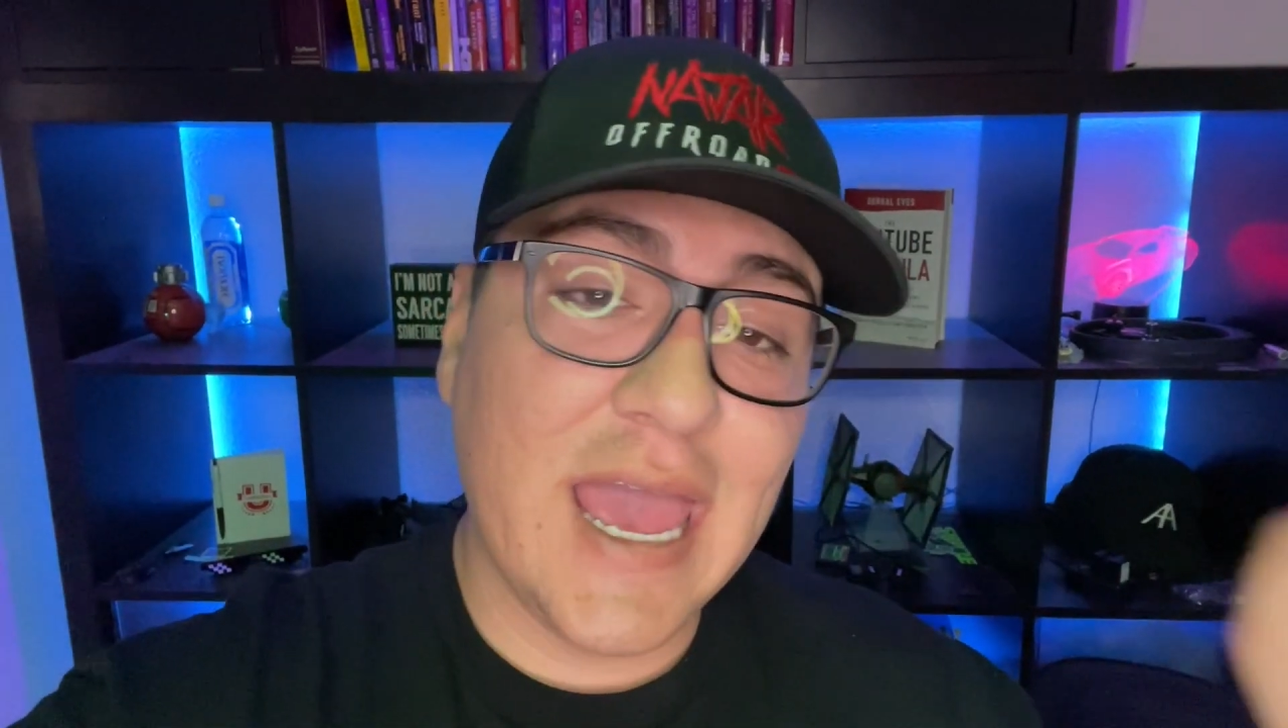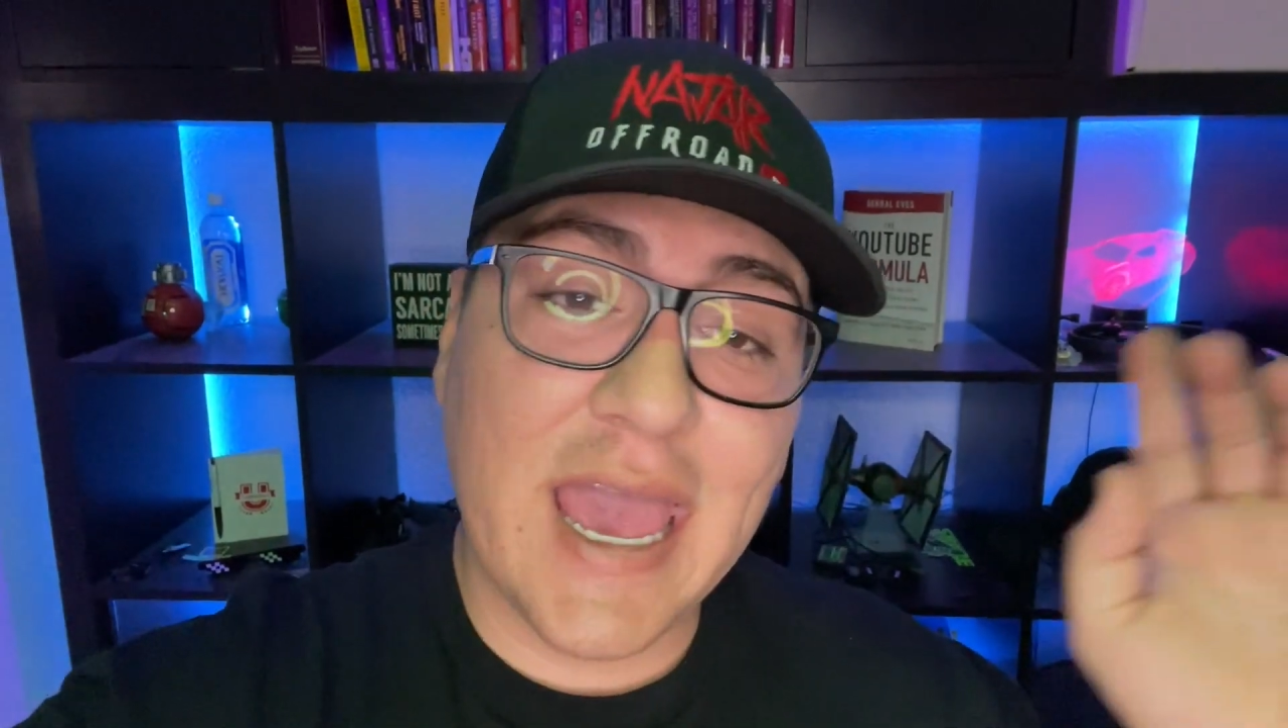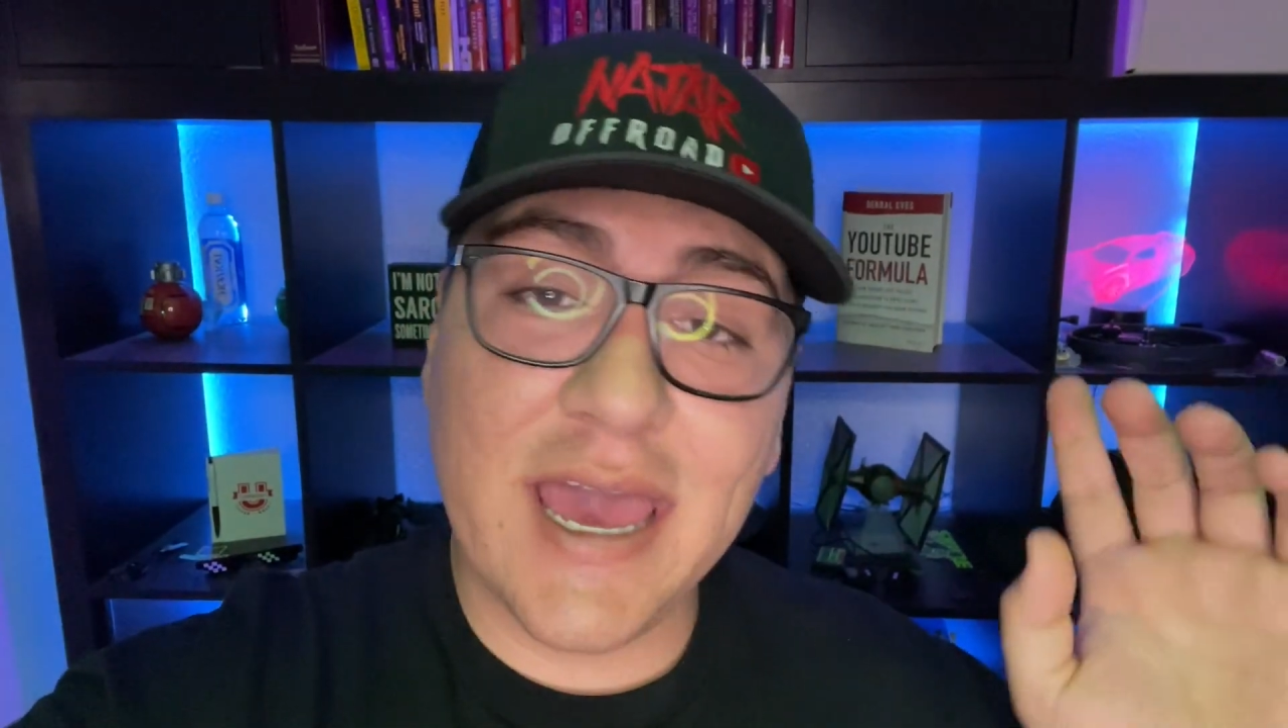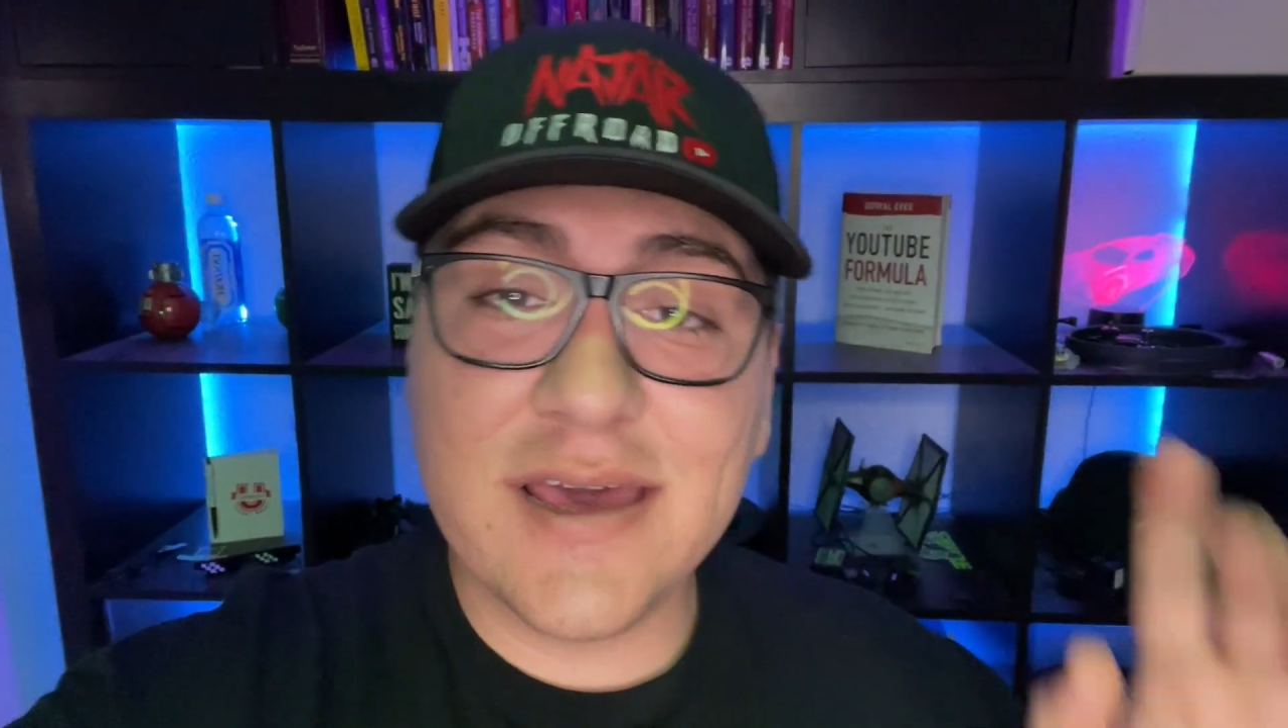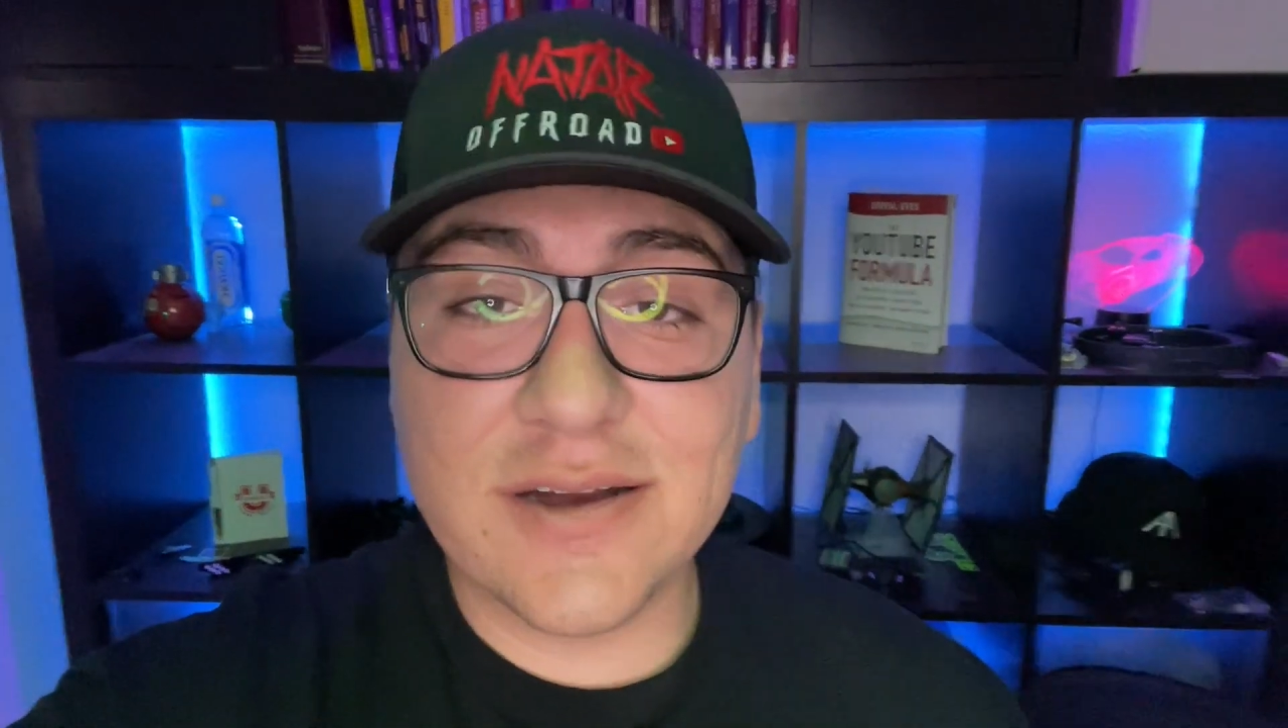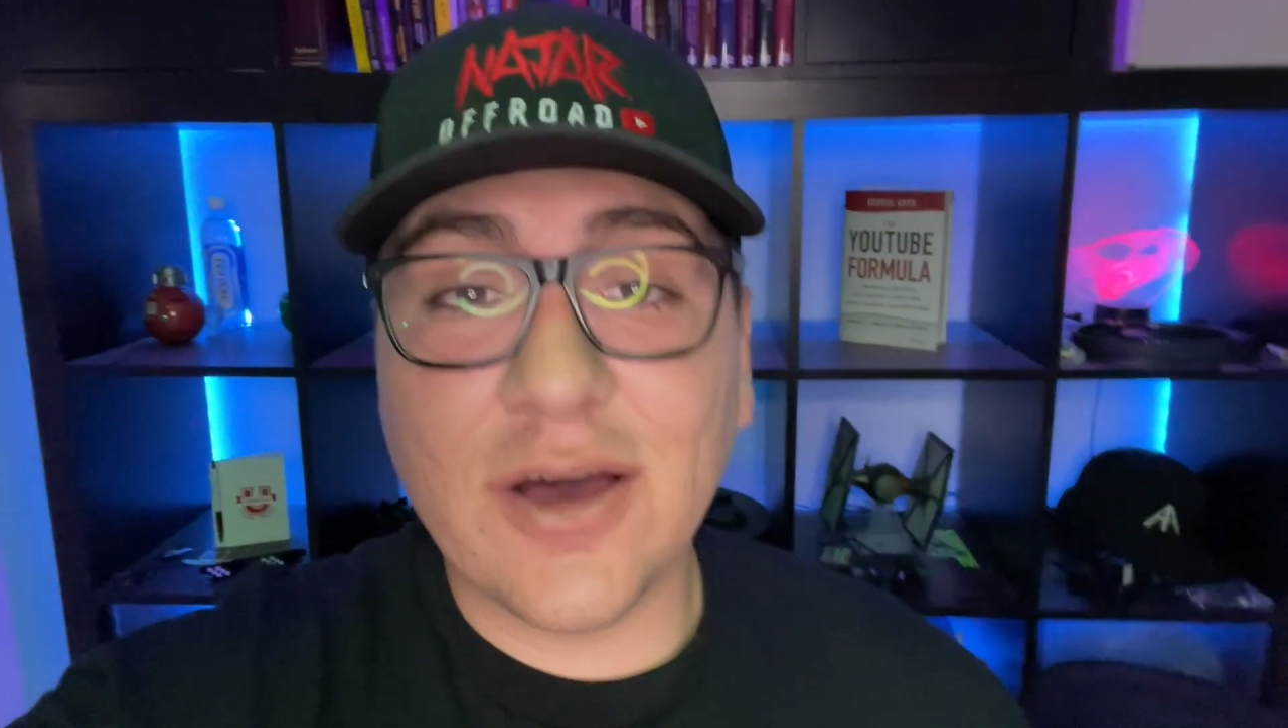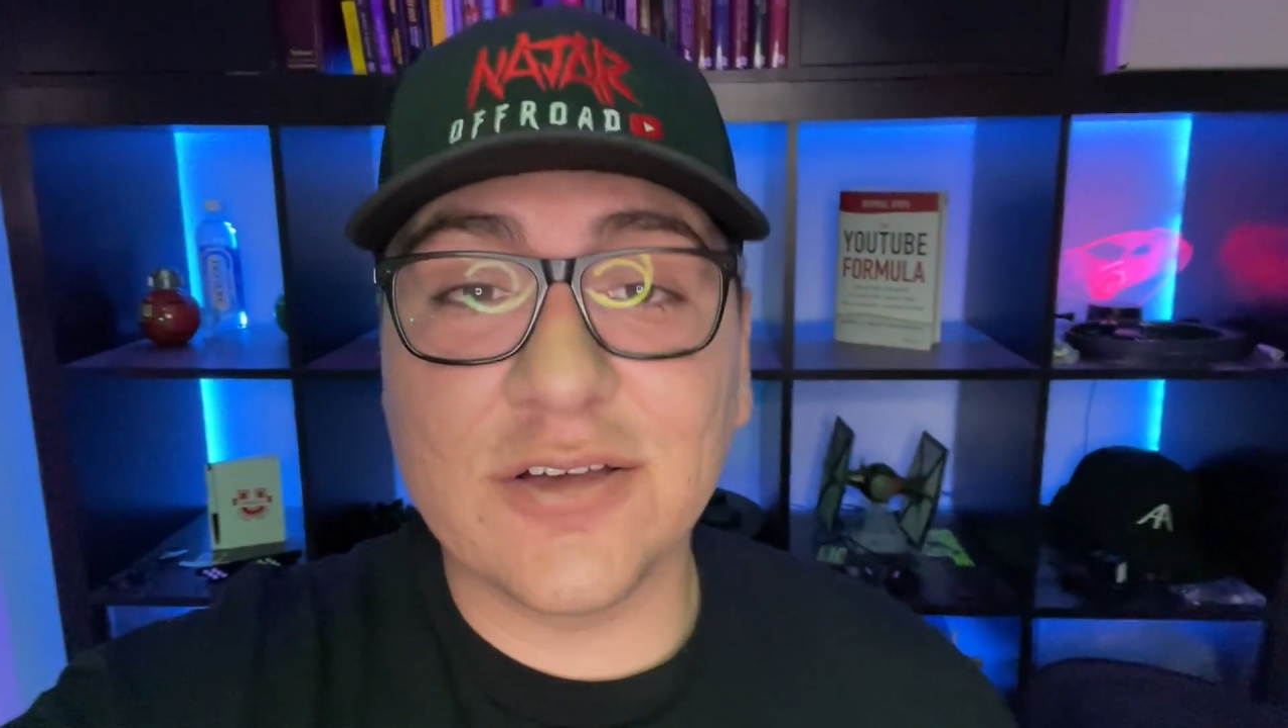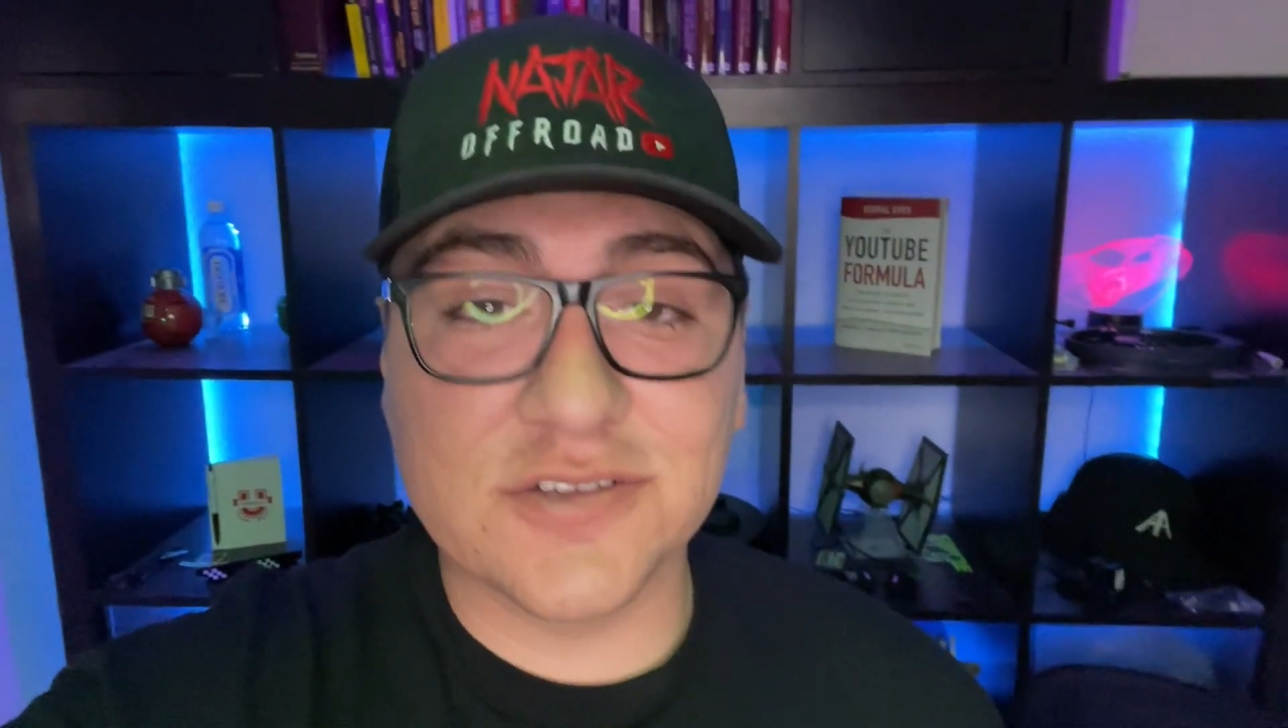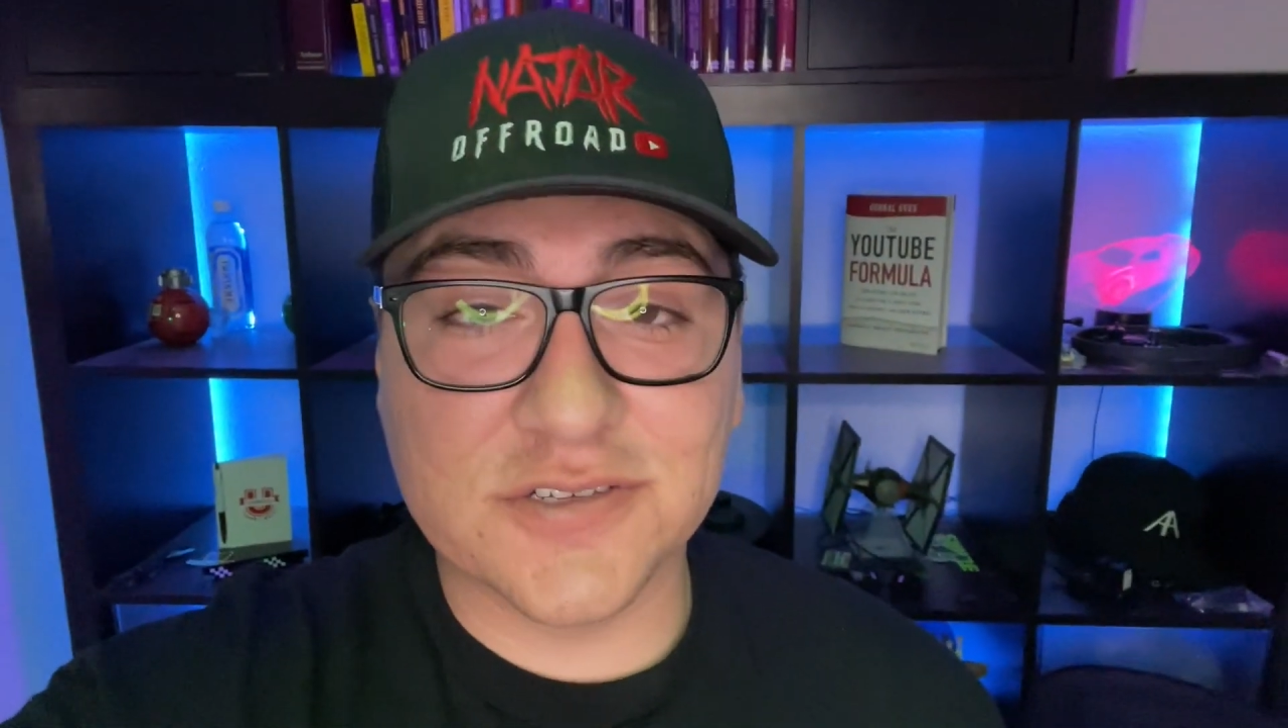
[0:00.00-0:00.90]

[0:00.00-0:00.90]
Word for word: and also